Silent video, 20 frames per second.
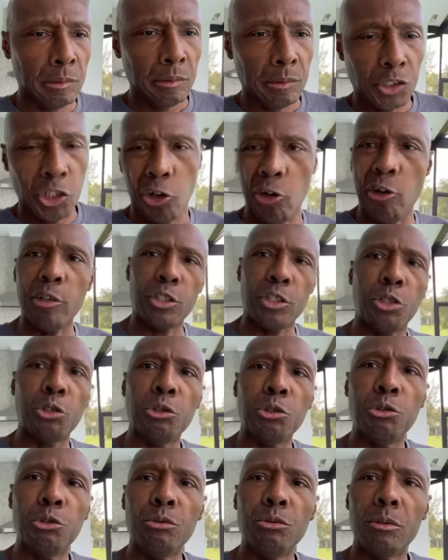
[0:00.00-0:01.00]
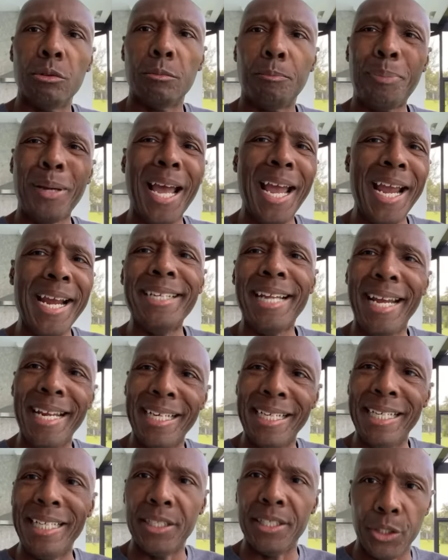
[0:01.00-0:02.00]
turn to payday
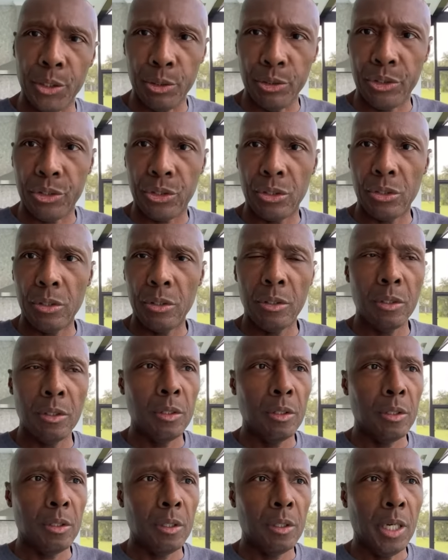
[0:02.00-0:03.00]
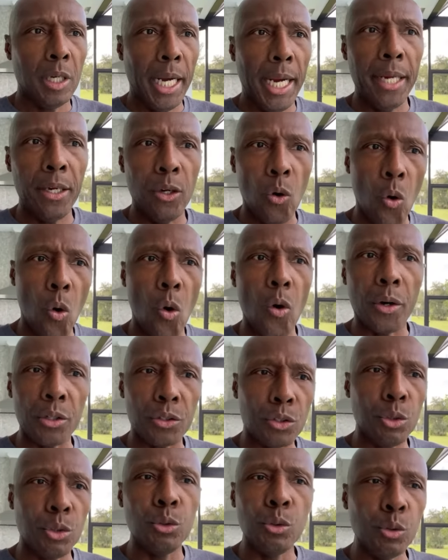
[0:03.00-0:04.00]
lenders in order
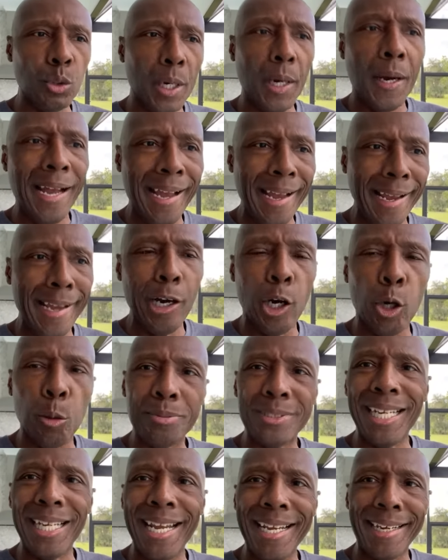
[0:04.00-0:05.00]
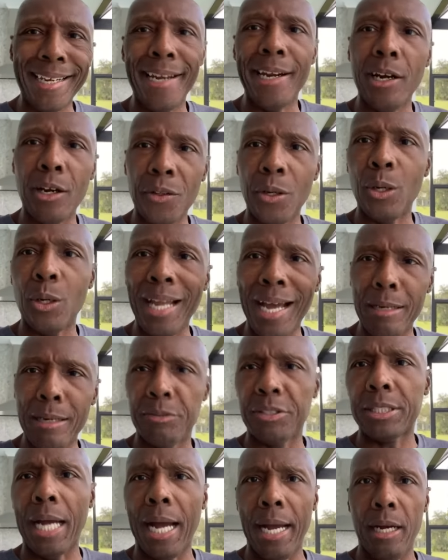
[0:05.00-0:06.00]
to help take care of their
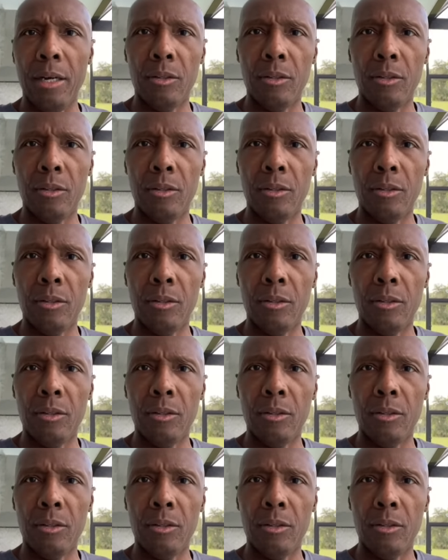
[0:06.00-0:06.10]
lifestyle.